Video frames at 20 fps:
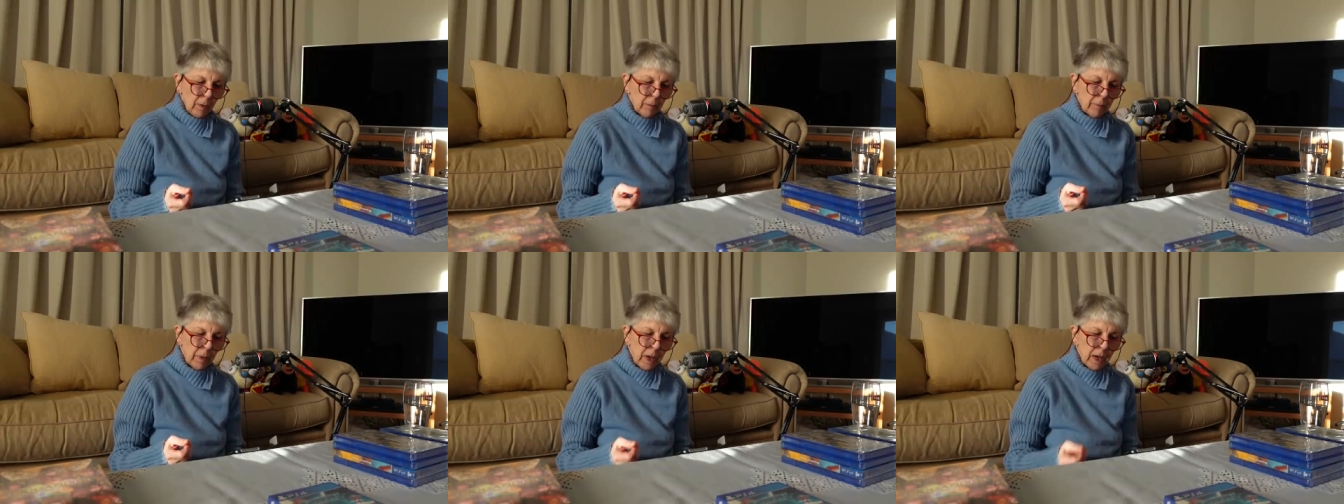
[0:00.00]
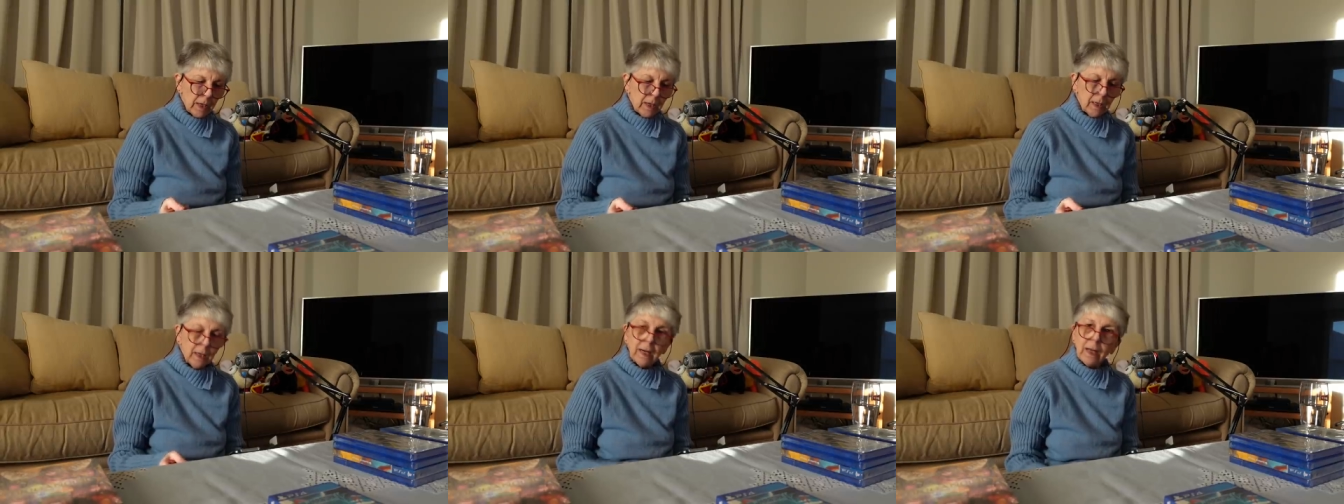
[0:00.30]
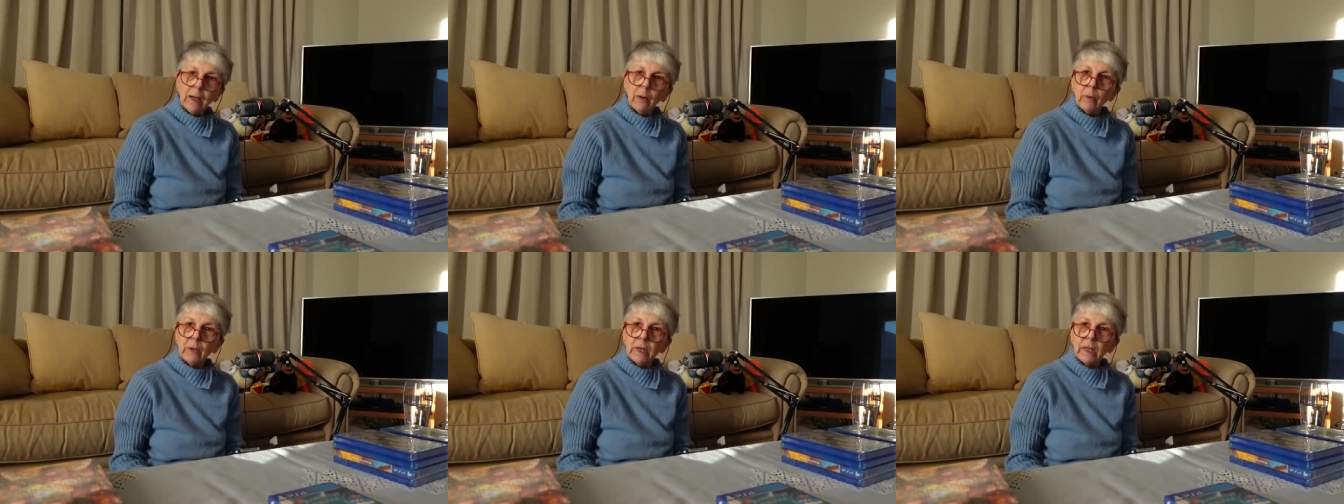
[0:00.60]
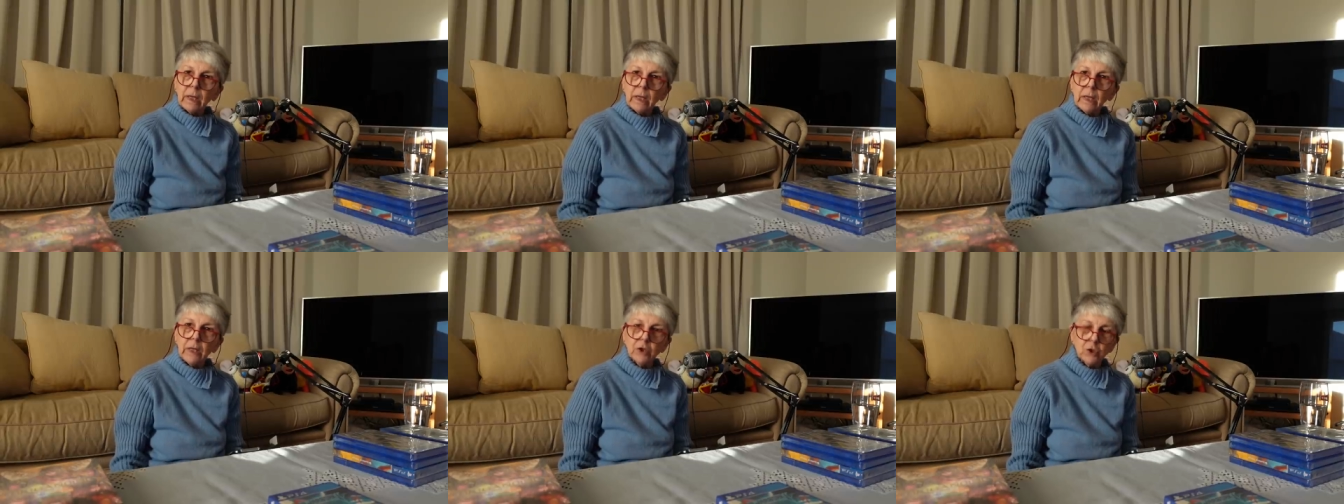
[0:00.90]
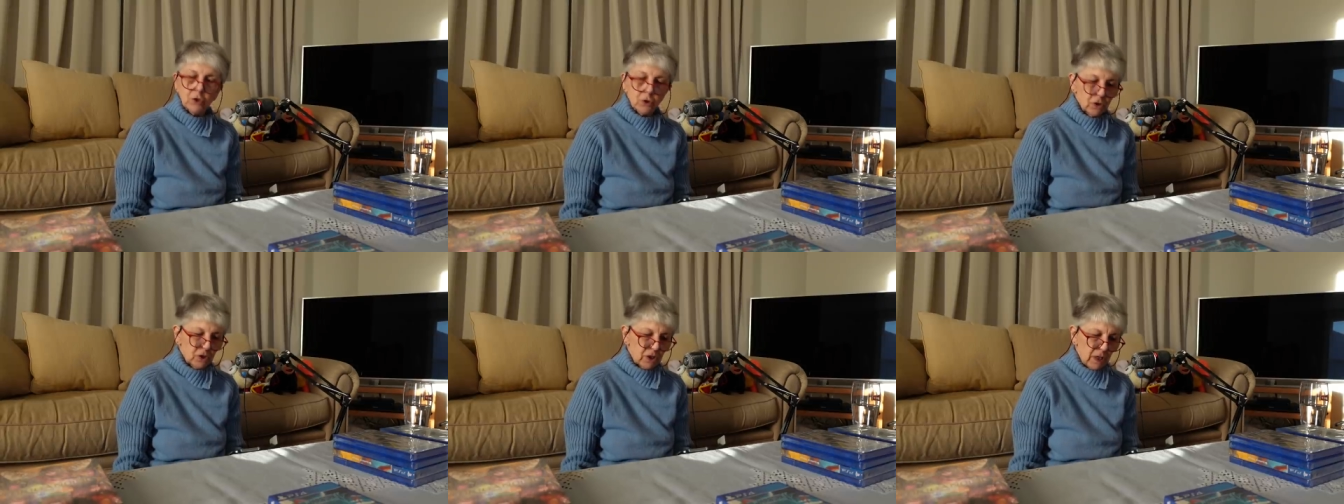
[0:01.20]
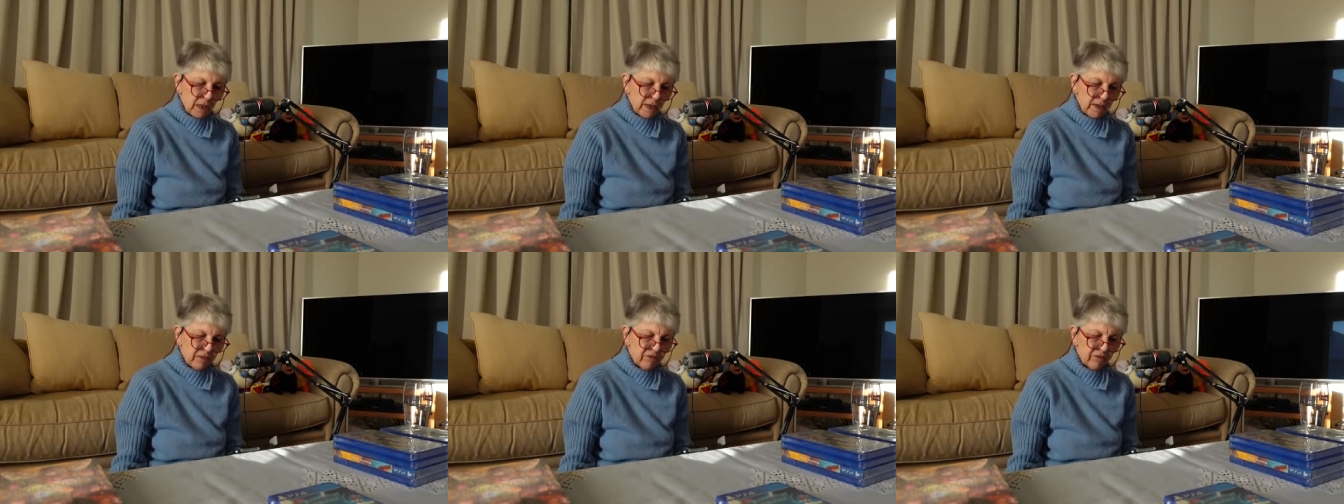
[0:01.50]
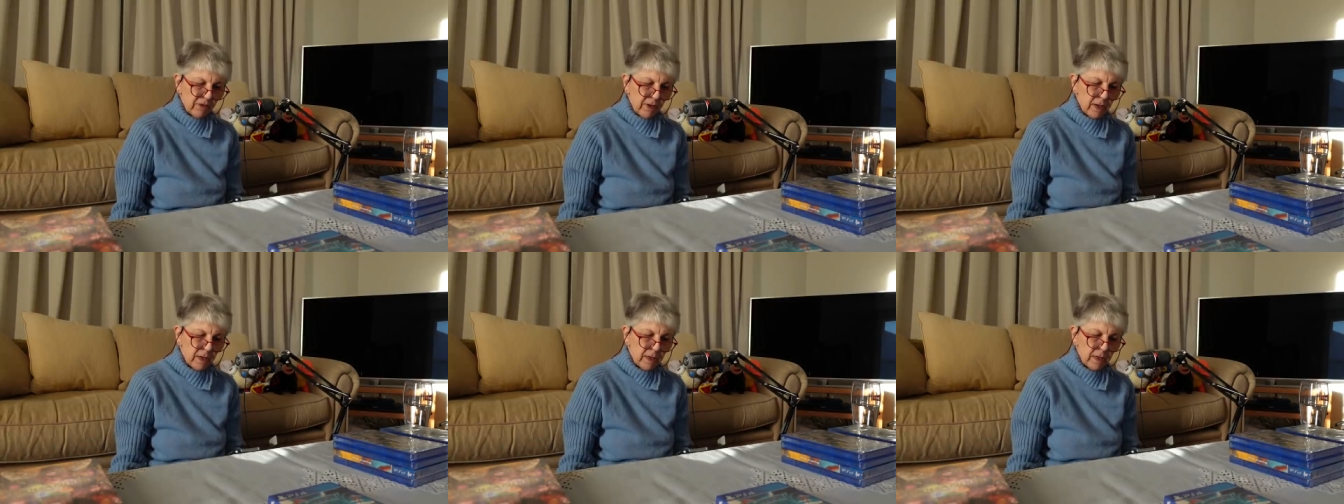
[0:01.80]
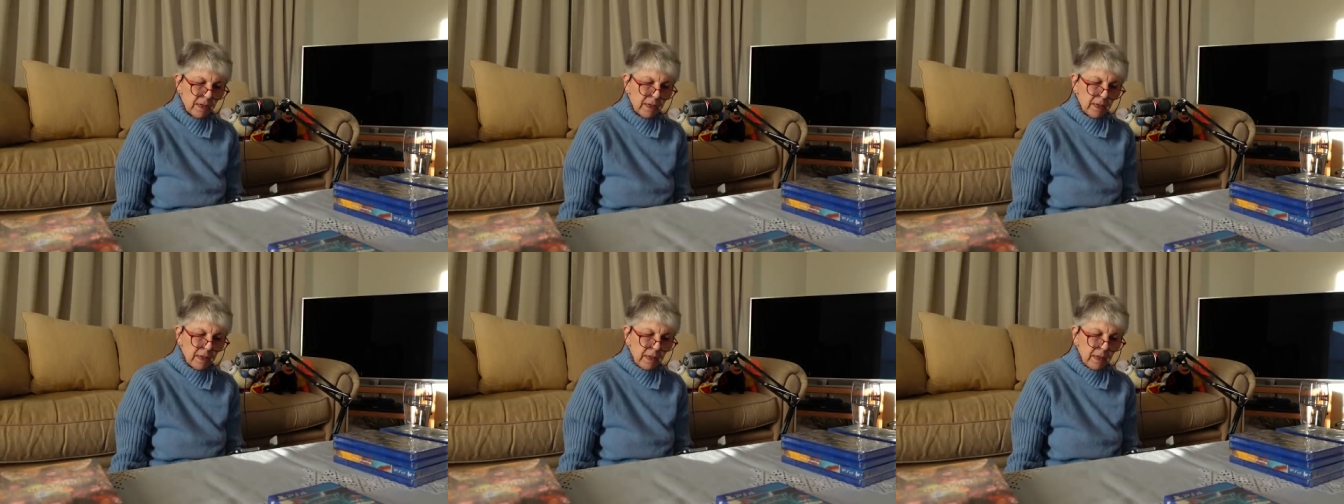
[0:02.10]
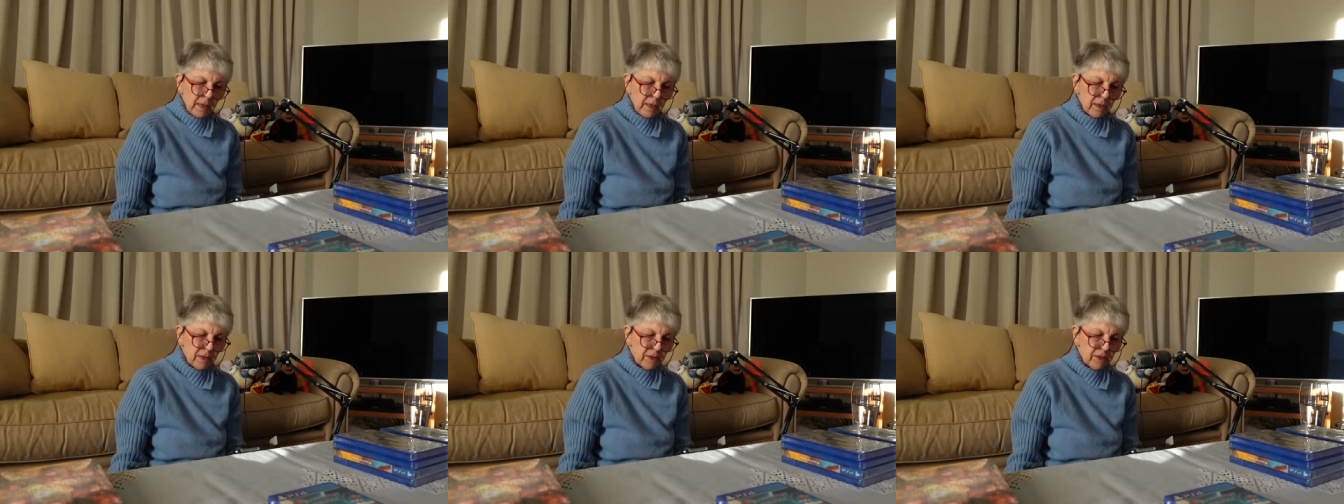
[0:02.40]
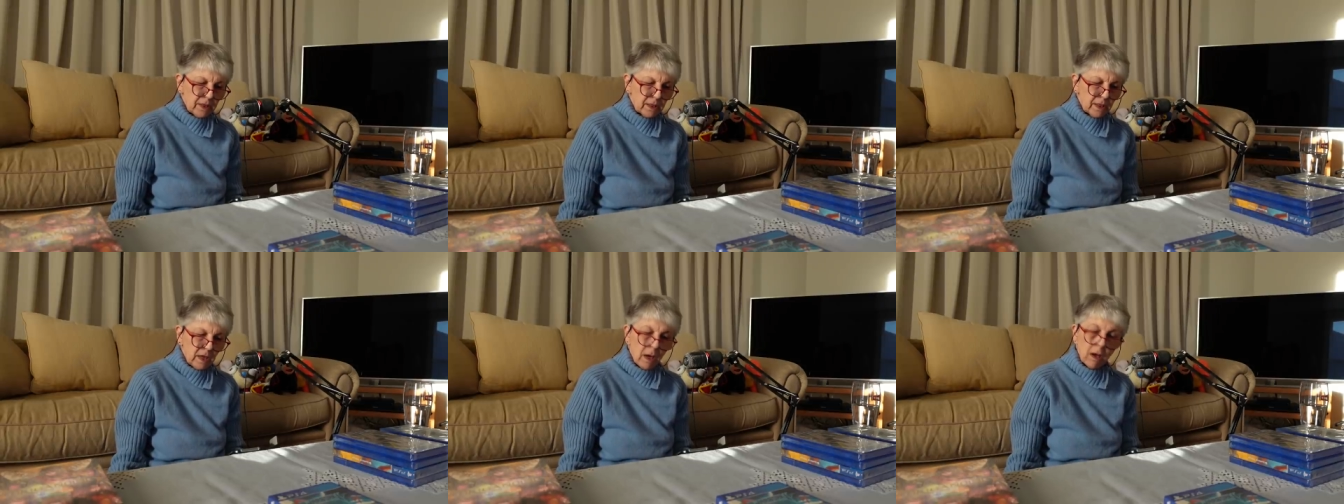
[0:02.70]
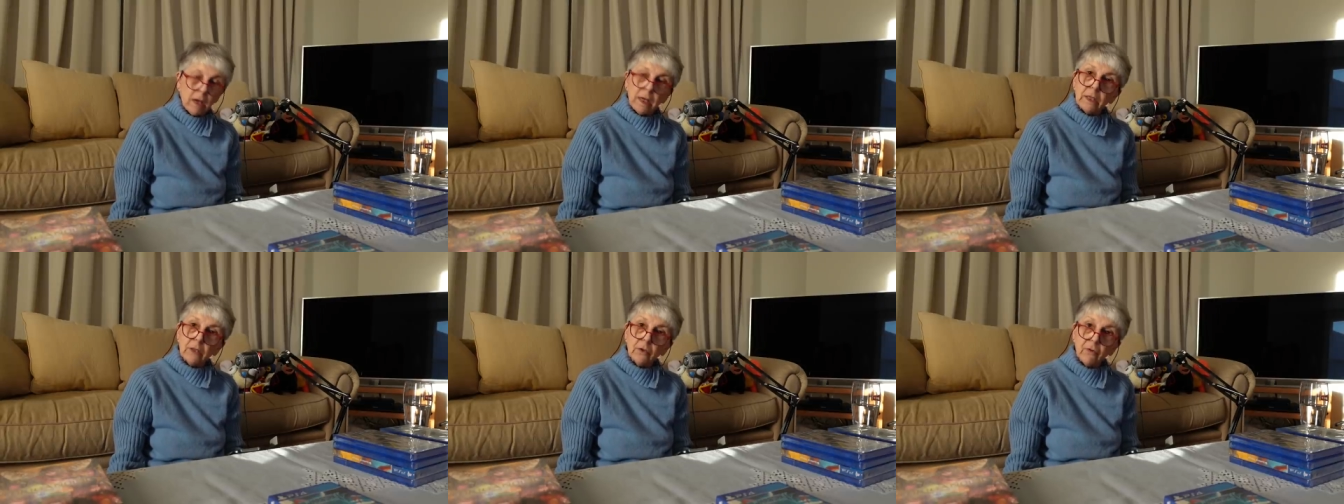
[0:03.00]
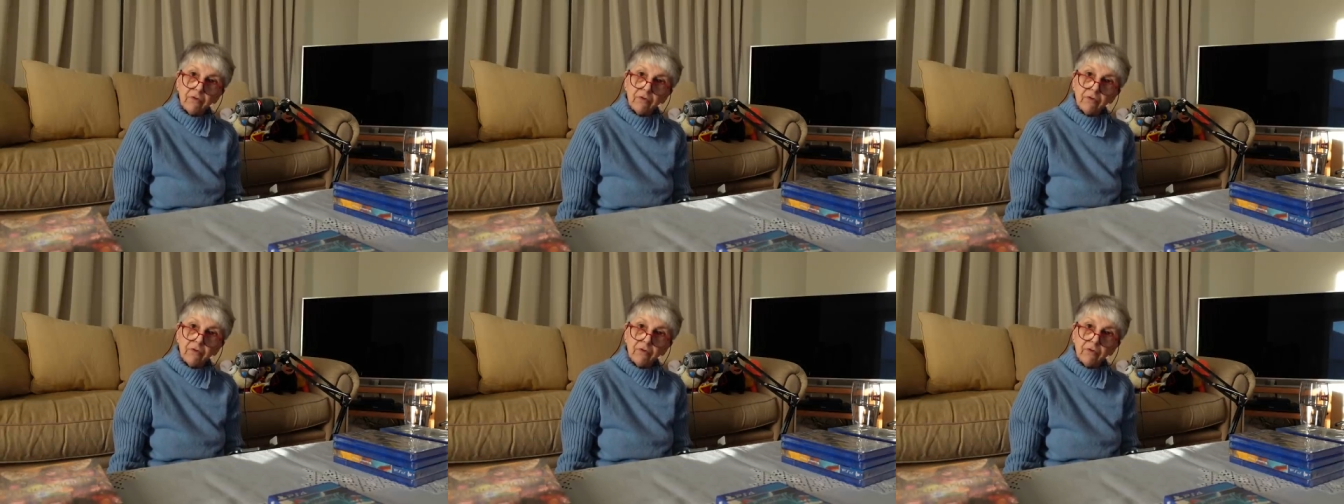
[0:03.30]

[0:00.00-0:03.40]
by allowing it to deliver the kind